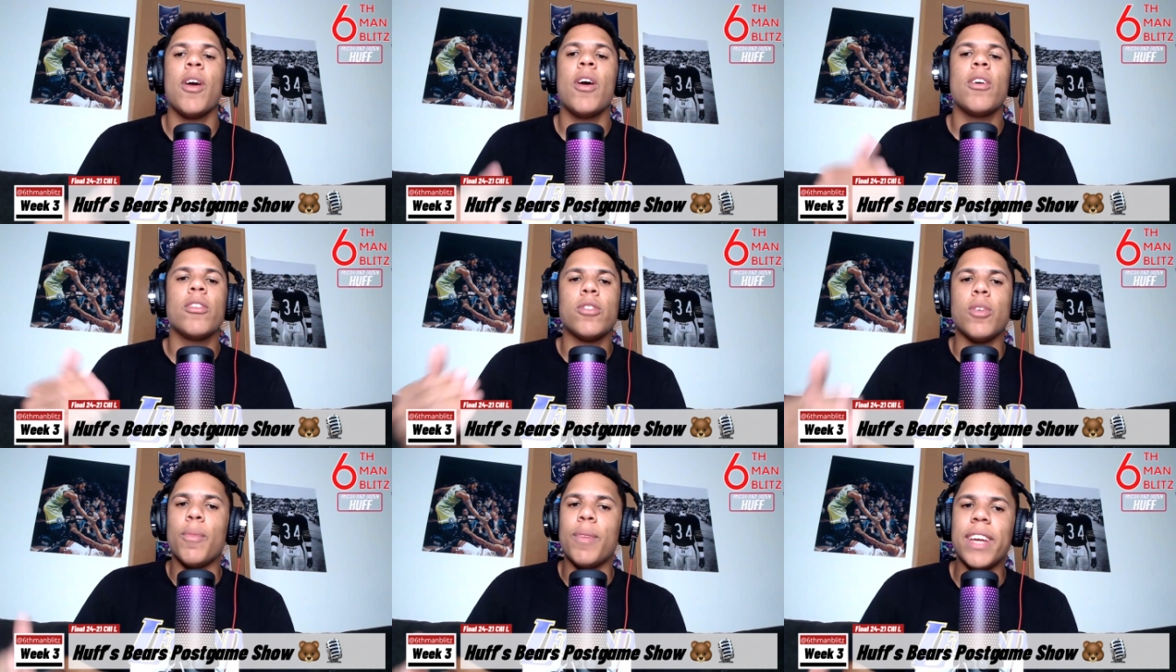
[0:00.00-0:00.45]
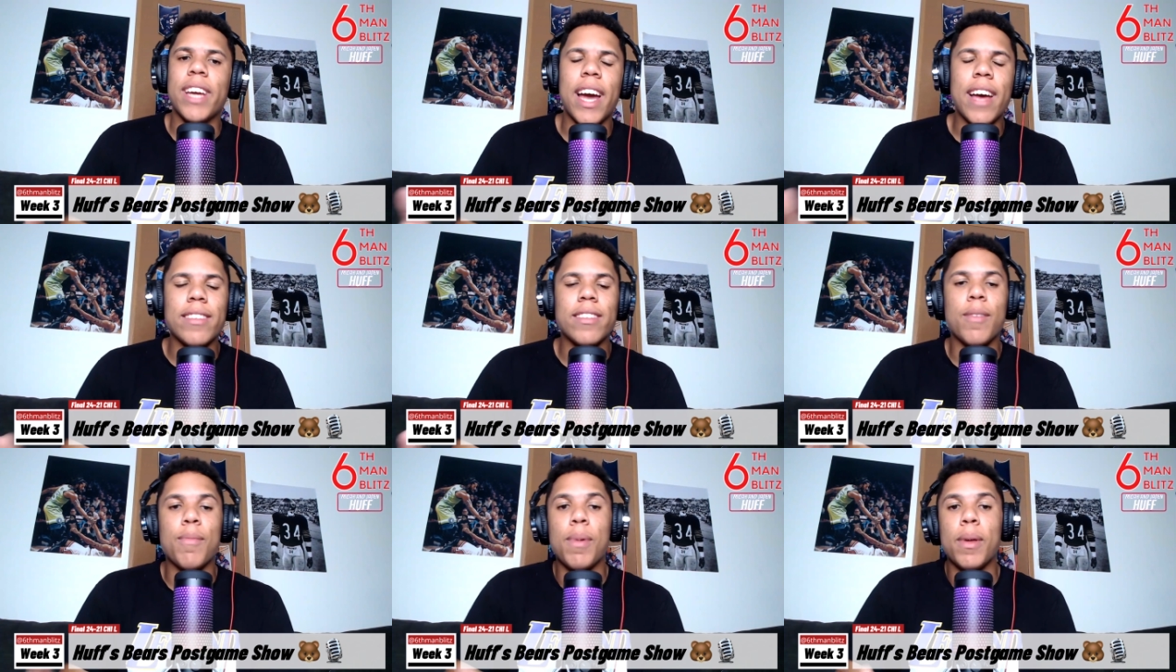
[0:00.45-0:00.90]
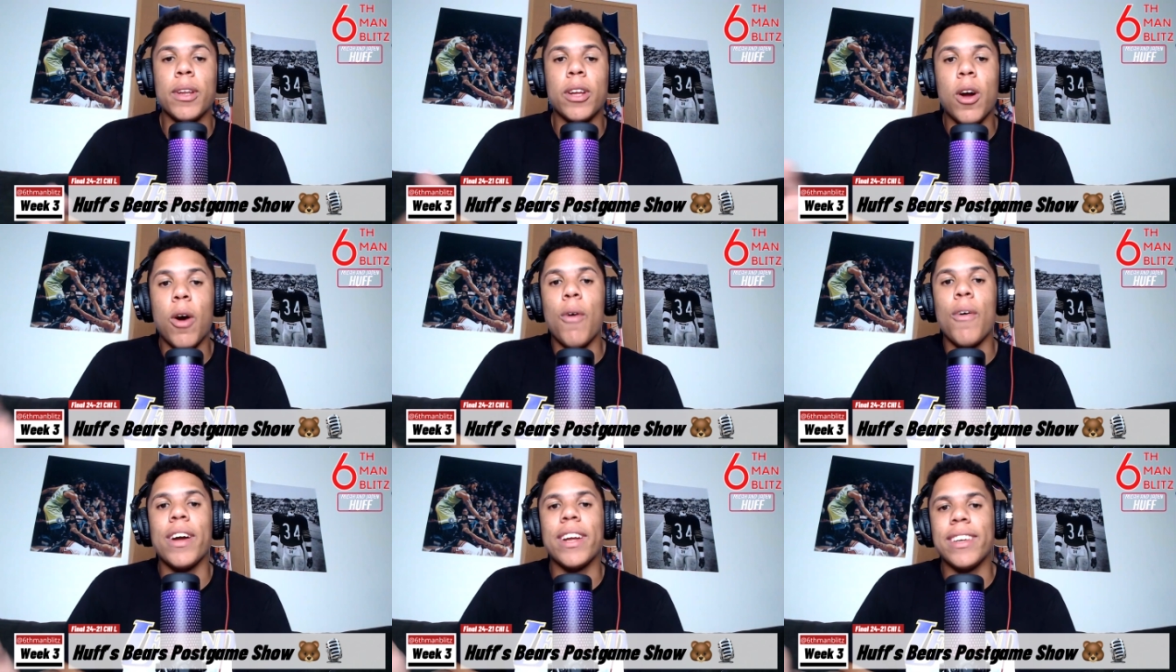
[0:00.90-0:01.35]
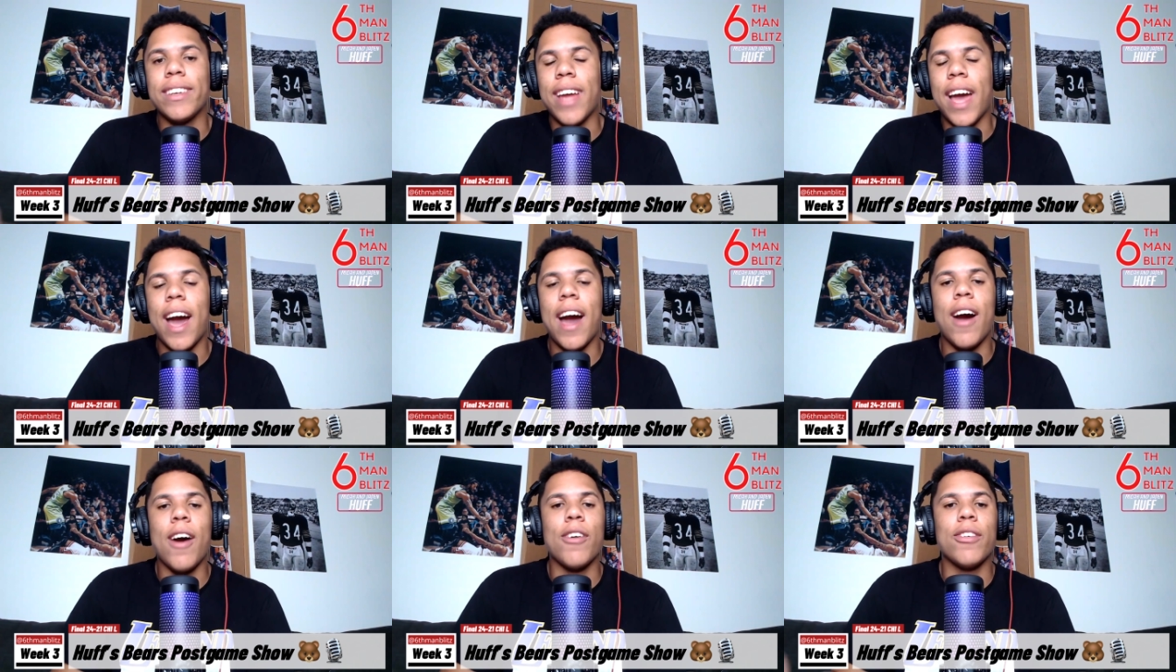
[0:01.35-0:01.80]
So many guys have been going
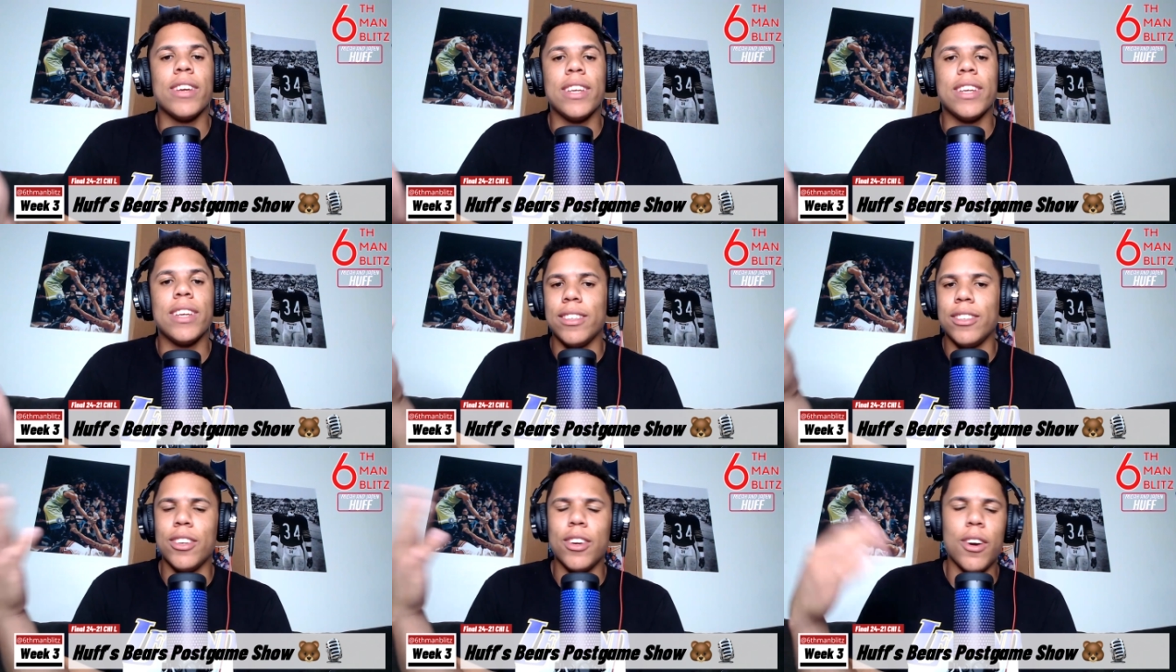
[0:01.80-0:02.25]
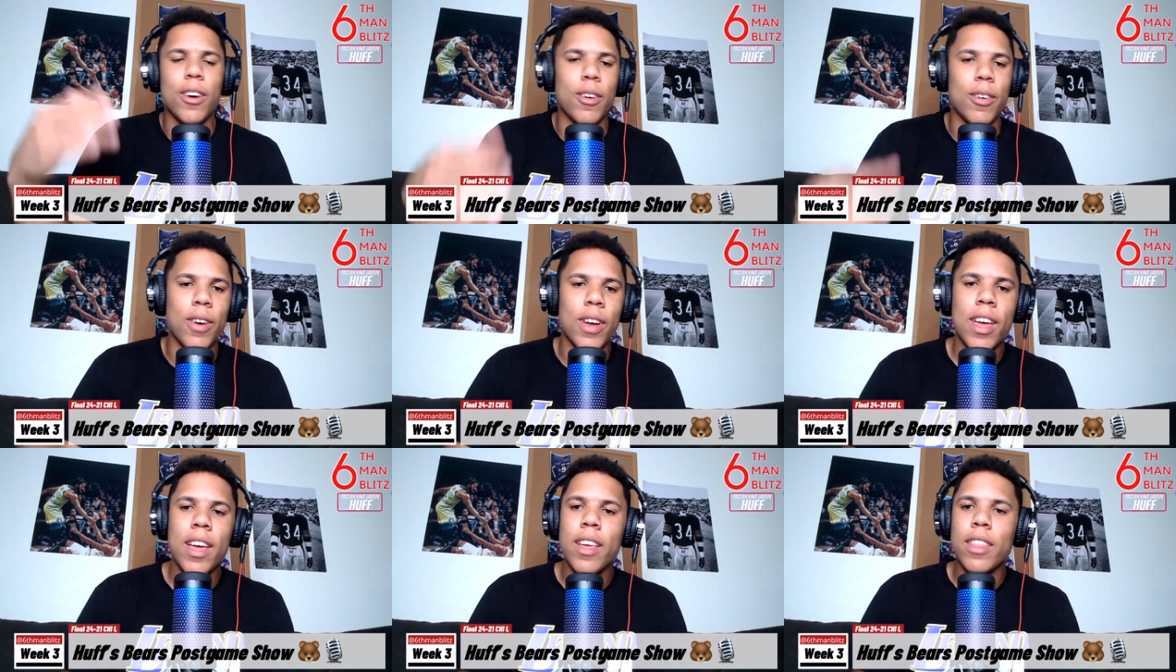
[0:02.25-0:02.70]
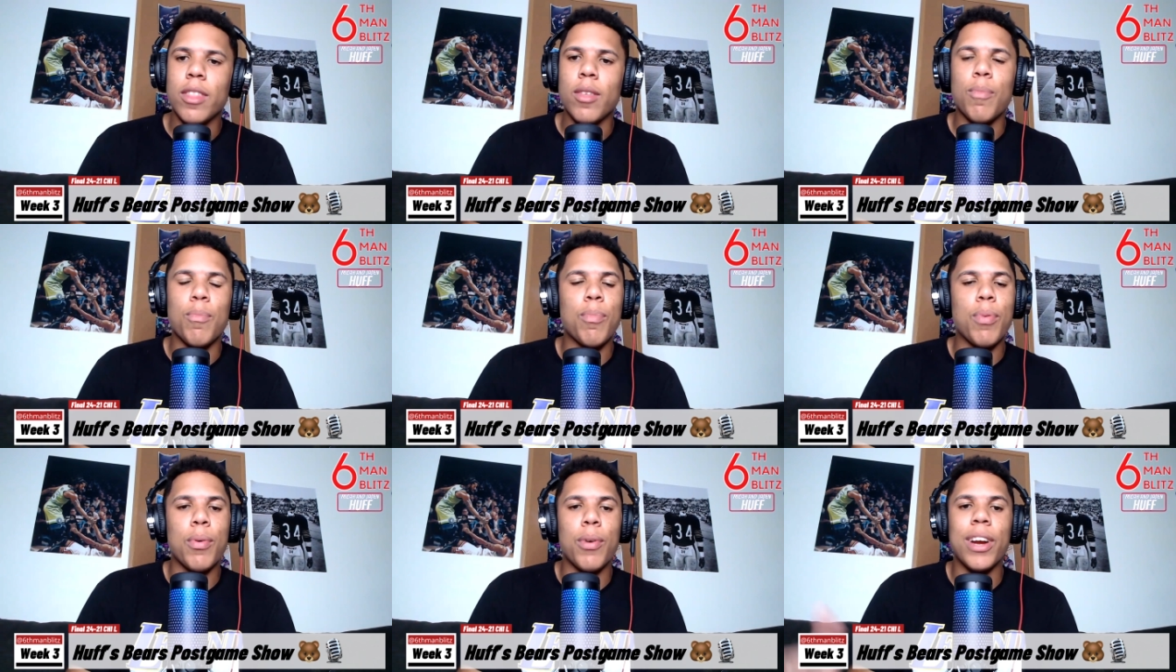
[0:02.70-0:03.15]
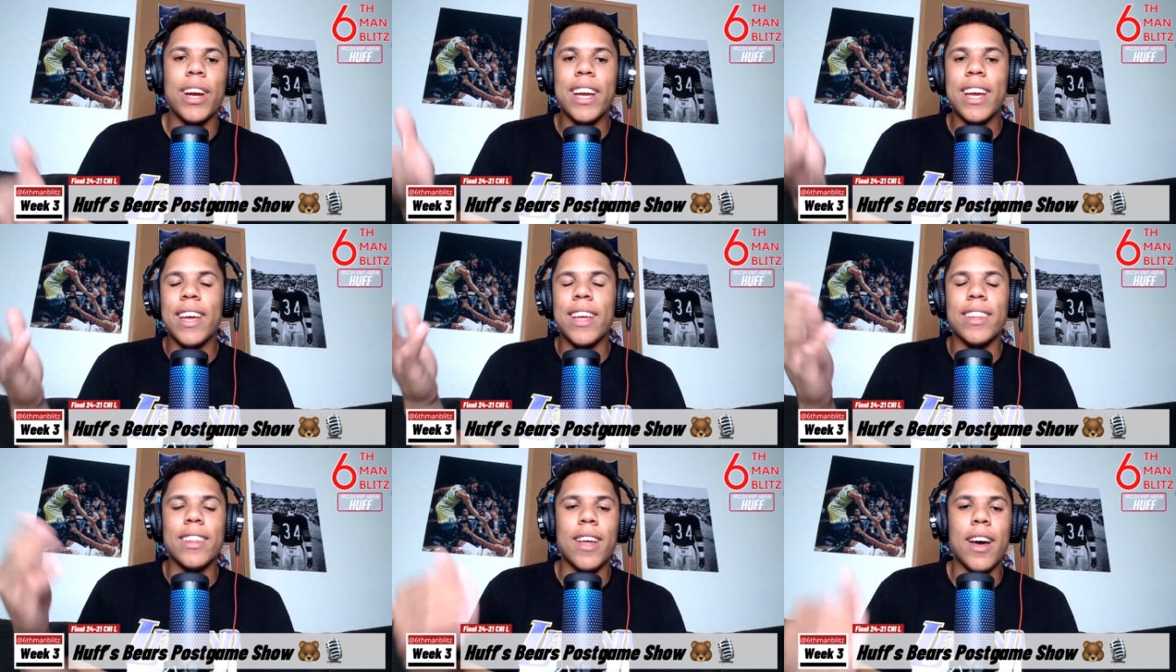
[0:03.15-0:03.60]
down and, you know, the pre
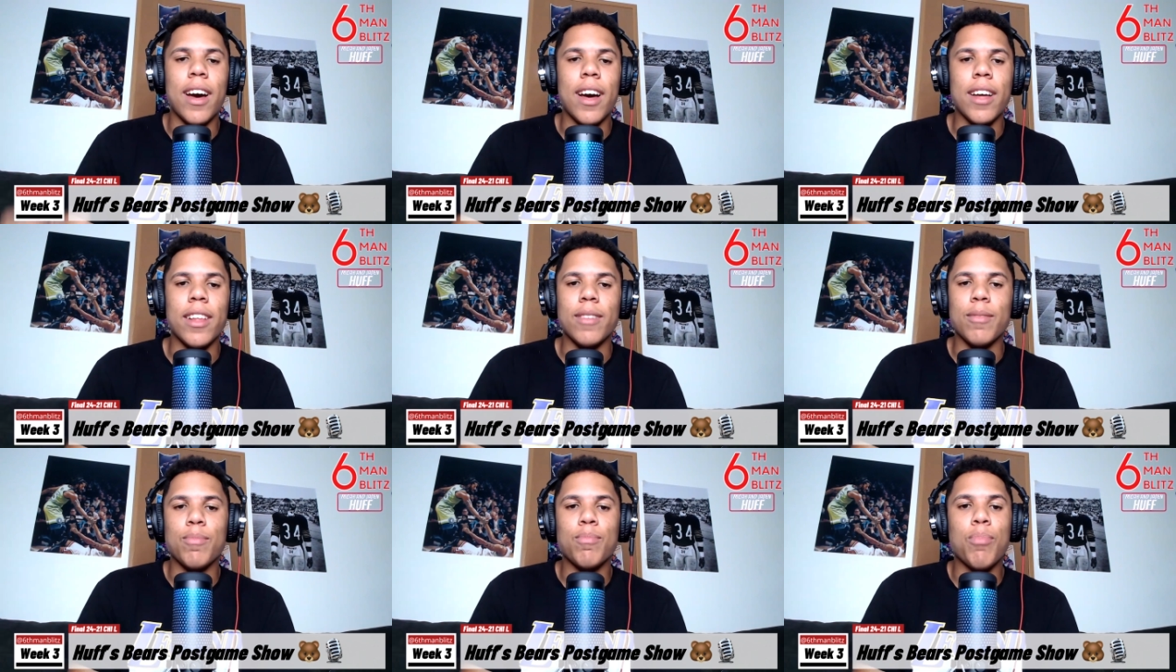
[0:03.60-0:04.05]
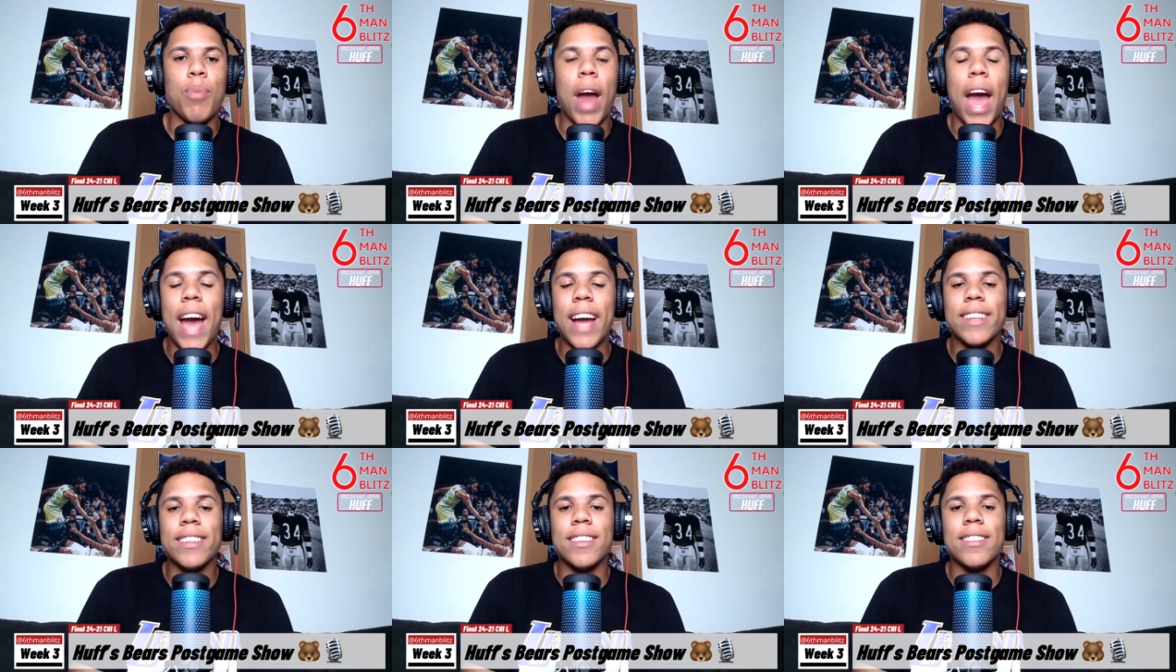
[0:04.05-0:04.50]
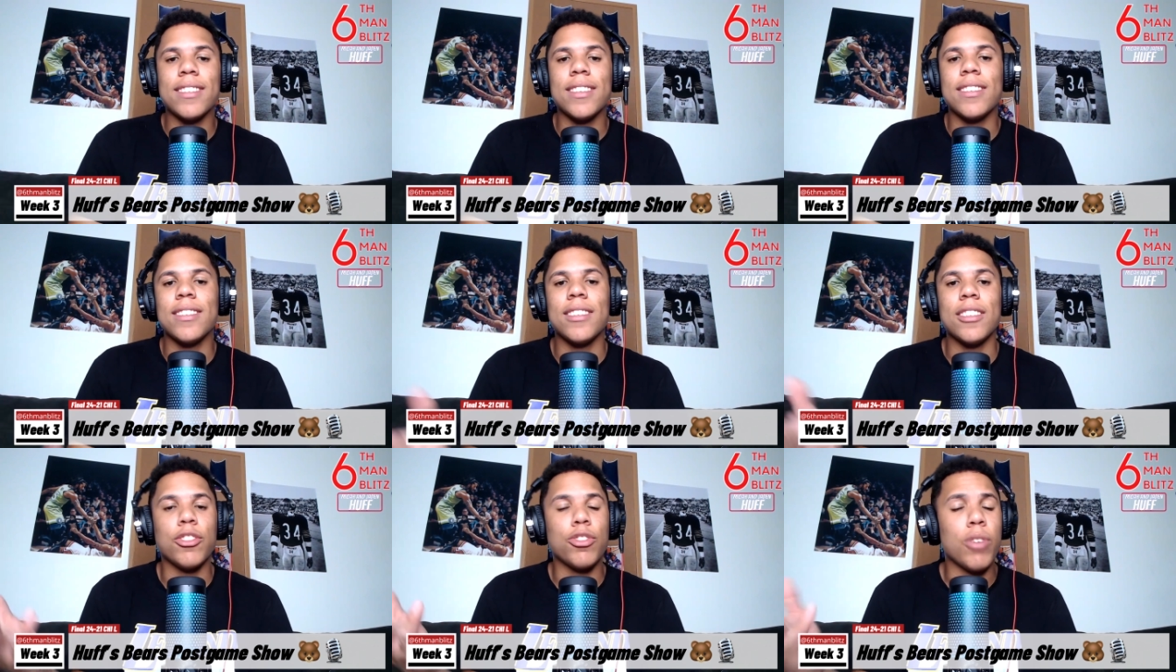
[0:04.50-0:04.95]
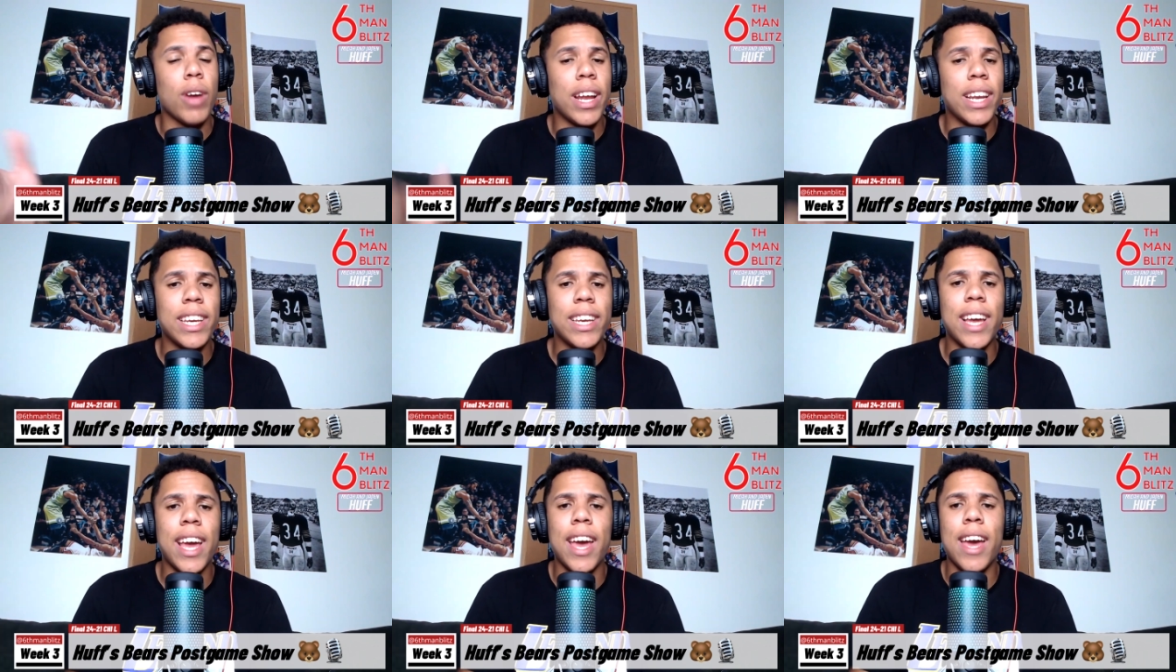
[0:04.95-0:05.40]
in the practices and
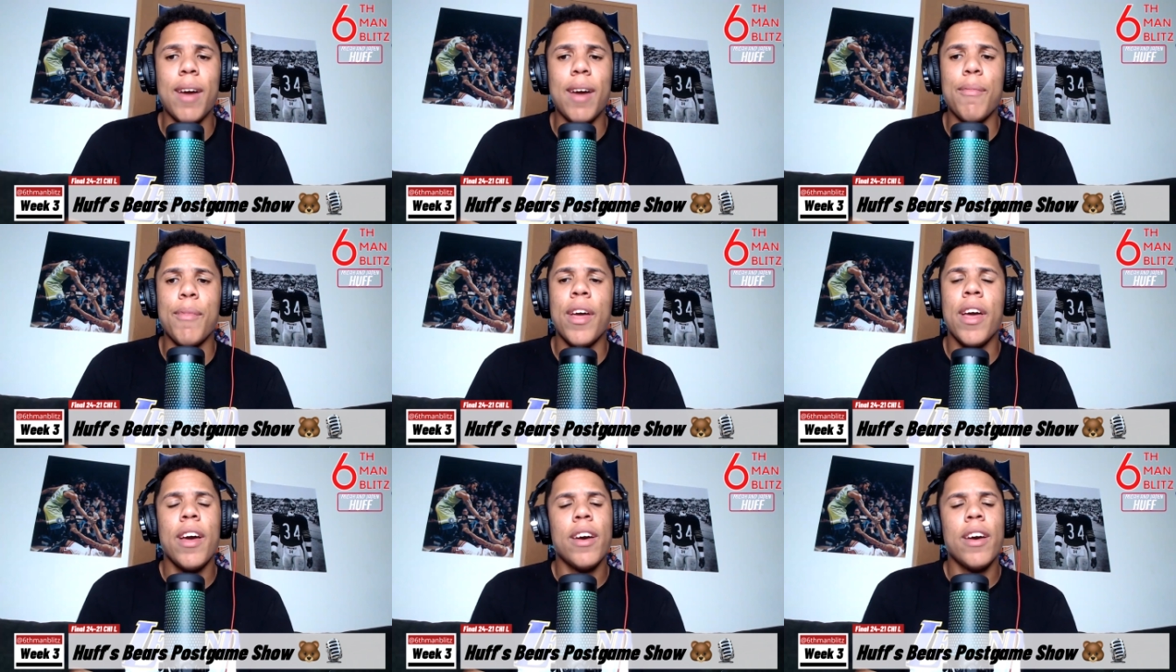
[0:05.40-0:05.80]
training camp.